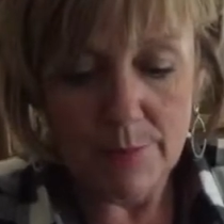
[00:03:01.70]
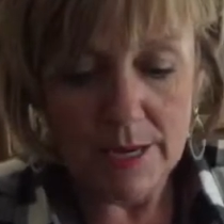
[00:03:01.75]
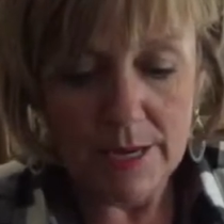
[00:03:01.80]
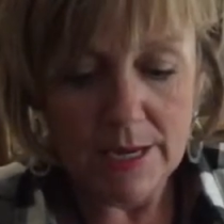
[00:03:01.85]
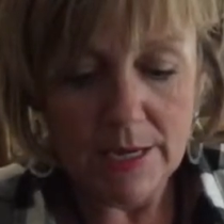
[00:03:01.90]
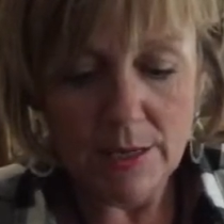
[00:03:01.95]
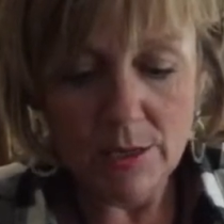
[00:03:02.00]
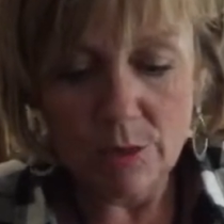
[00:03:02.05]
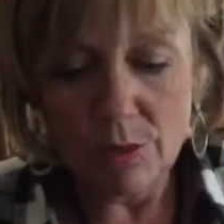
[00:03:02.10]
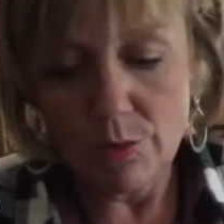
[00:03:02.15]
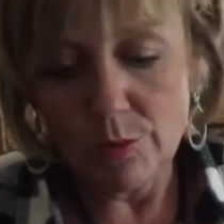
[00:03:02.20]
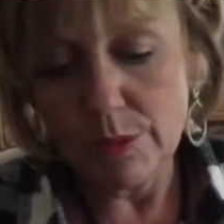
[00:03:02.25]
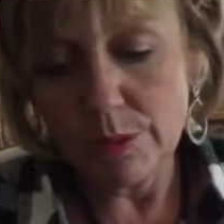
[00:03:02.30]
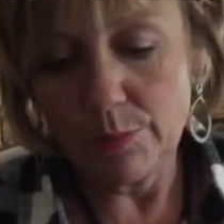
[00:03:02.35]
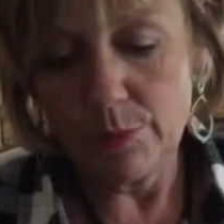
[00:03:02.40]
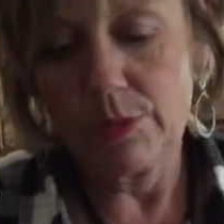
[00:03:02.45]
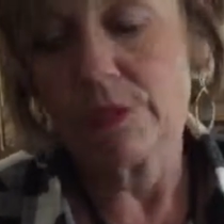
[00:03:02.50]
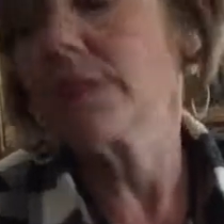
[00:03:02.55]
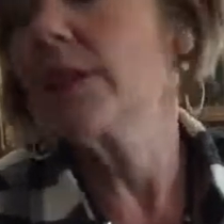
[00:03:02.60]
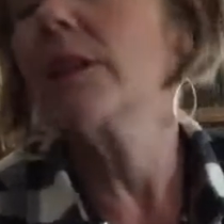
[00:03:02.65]
bag, you can always
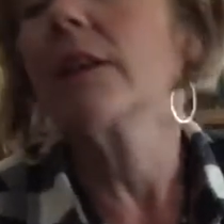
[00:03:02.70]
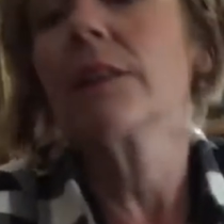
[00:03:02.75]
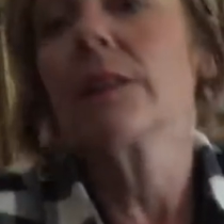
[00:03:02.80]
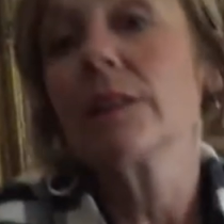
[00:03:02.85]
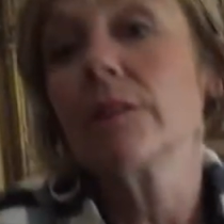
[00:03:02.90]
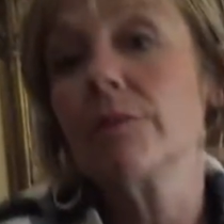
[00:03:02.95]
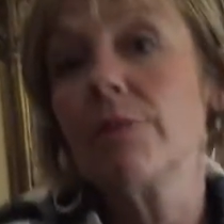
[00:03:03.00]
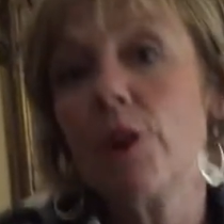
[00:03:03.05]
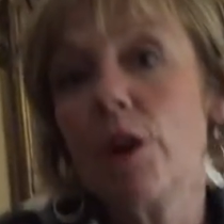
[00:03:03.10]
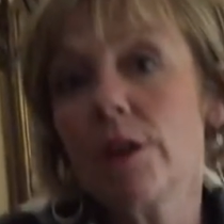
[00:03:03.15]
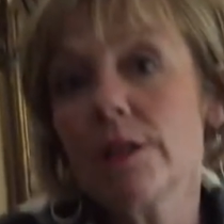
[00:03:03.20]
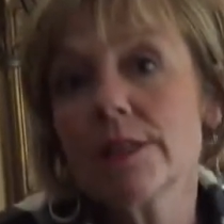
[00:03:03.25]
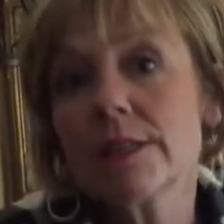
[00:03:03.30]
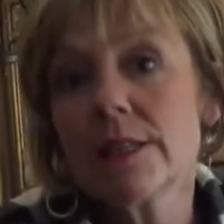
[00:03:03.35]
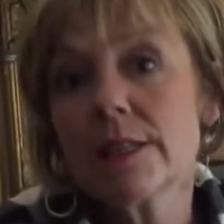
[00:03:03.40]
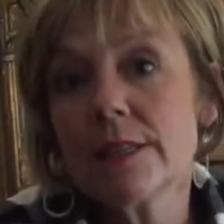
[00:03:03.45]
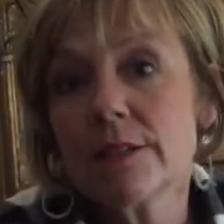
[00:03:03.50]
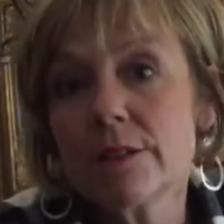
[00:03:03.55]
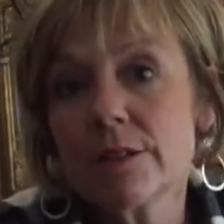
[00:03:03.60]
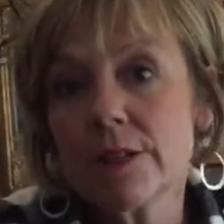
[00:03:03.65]
put a little vase in
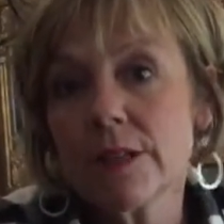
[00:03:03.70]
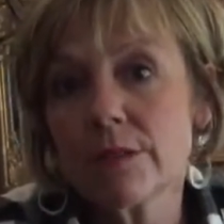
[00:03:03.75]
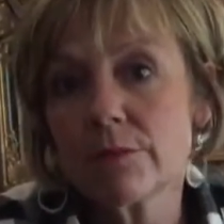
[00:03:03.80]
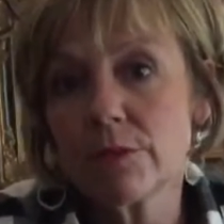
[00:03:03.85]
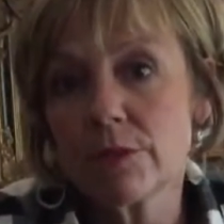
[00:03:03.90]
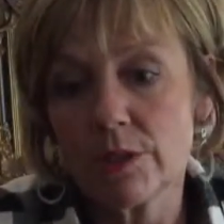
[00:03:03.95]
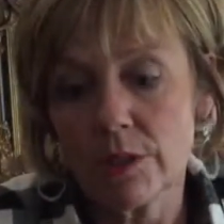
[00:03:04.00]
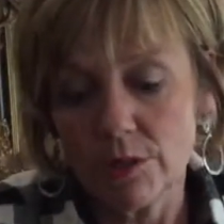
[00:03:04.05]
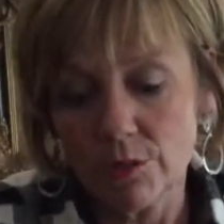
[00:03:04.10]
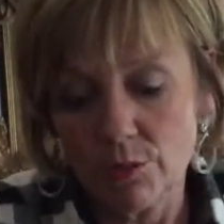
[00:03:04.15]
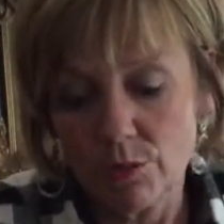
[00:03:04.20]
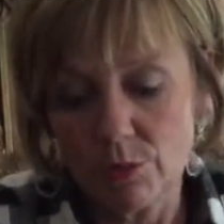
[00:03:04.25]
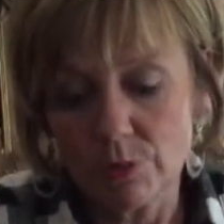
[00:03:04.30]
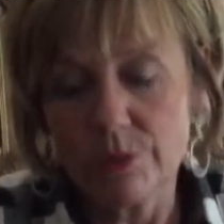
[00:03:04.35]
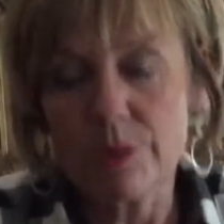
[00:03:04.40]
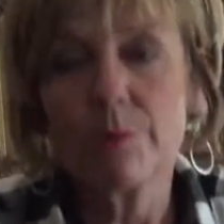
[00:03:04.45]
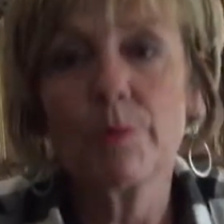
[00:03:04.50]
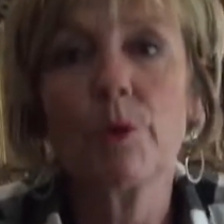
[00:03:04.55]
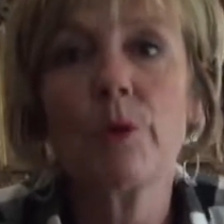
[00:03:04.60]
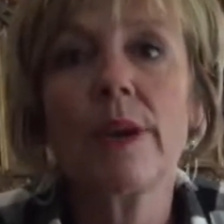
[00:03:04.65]
there that can hold
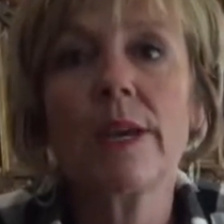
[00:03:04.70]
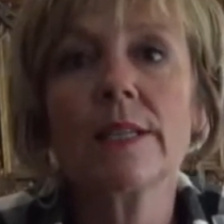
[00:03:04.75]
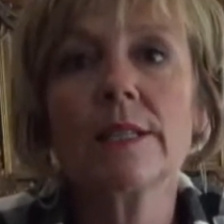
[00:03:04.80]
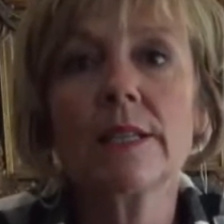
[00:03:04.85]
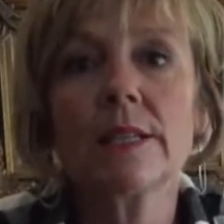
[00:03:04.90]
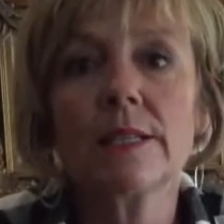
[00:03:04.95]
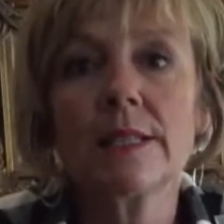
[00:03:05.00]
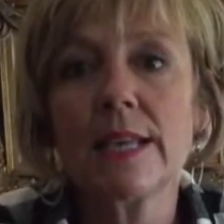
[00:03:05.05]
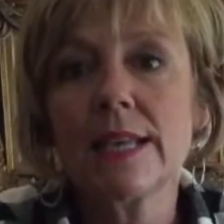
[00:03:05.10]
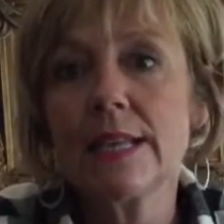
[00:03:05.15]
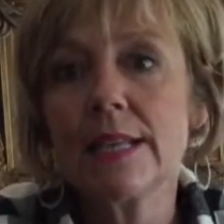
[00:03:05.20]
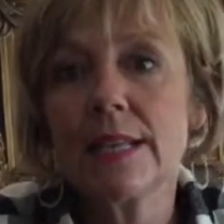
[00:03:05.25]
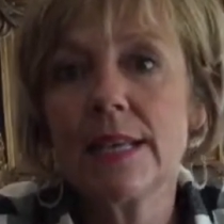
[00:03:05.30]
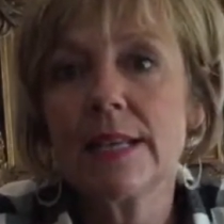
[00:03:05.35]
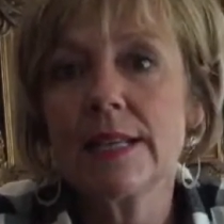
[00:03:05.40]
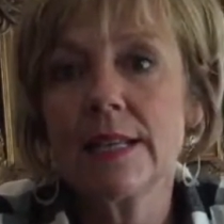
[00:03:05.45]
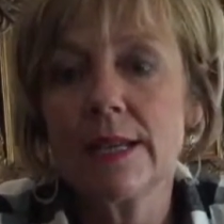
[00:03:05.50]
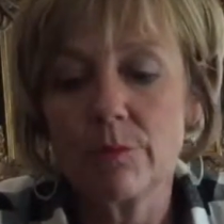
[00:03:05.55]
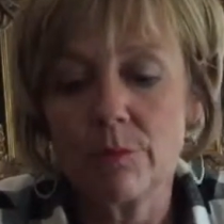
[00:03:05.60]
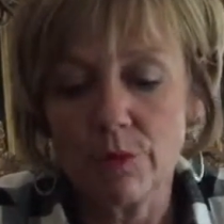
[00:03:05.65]
some oasis, anything
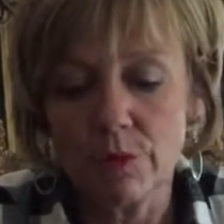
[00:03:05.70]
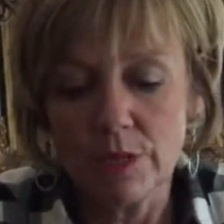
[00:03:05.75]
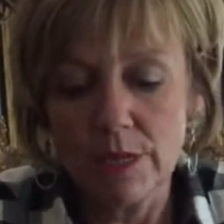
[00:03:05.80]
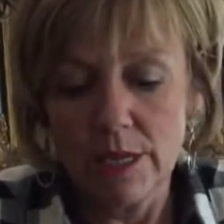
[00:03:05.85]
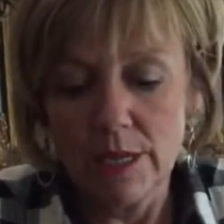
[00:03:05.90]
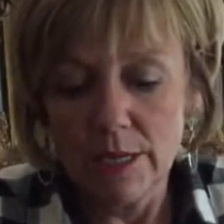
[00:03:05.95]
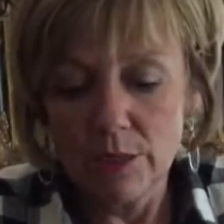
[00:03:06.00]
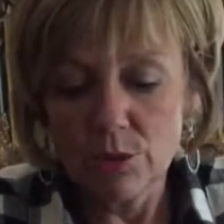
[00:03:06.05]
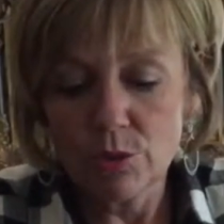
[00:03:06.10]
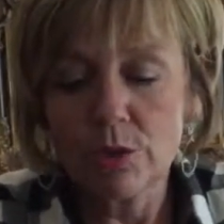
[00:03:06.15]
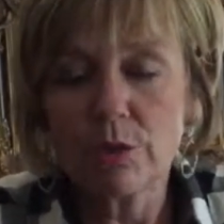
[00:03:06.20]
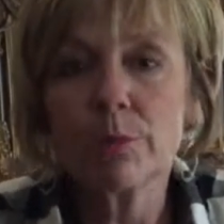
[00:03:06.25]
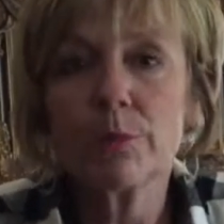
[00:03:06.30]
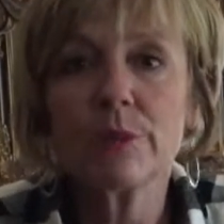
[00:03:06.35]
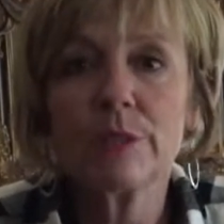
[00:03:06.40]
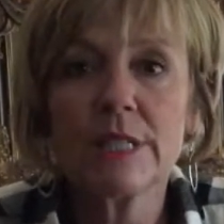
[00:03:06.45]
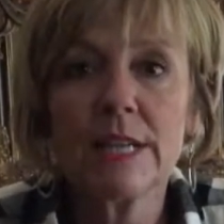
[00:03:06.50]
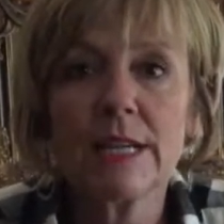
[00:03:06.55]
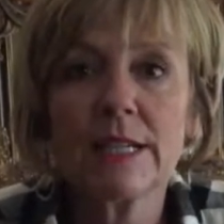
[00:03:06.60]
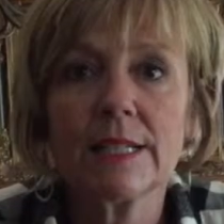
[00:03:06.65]
that will sort of
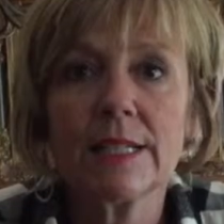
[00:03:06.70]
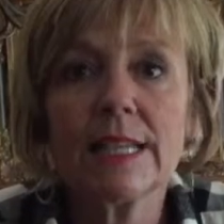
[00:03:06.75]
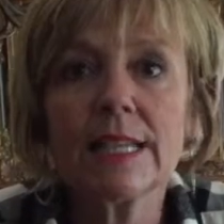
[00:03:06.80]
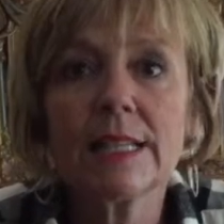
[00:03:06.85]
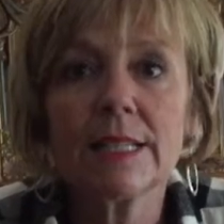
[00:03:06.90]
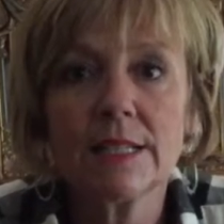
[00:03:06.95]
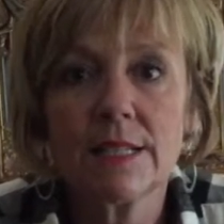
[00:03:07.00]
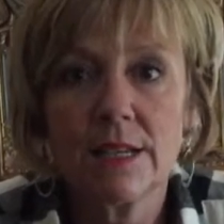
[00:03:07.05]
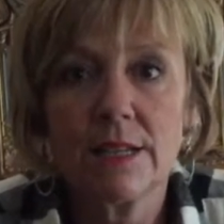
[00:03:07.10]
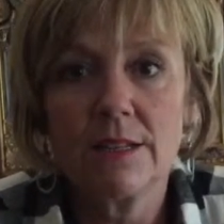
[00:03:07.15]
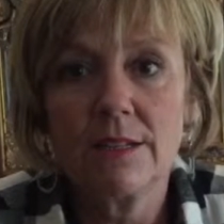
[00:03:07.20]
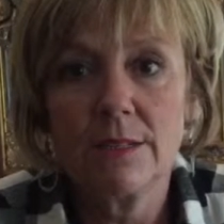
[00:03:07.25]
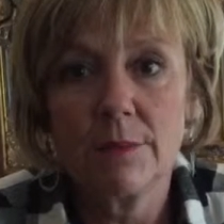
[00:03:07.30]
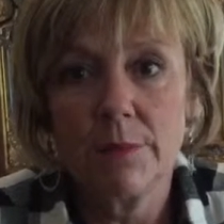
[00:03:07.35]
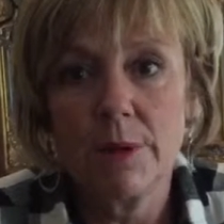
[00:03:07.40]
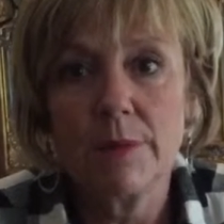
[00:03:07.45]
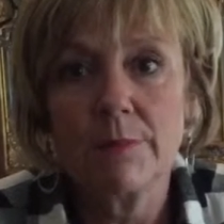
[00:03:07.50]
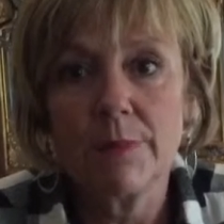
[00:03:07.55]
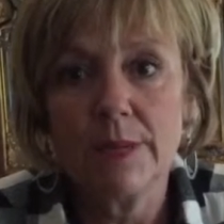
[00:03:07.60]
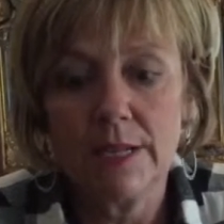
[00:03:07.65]
protect the inside of the
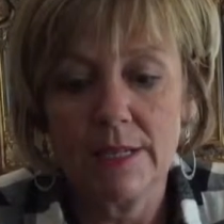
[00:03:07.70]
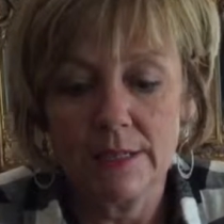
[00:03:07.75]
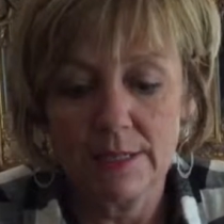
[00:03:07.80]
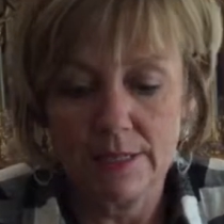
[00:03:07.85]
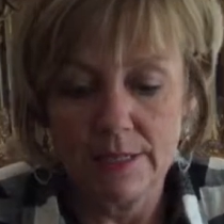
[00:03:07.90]
pumpkin.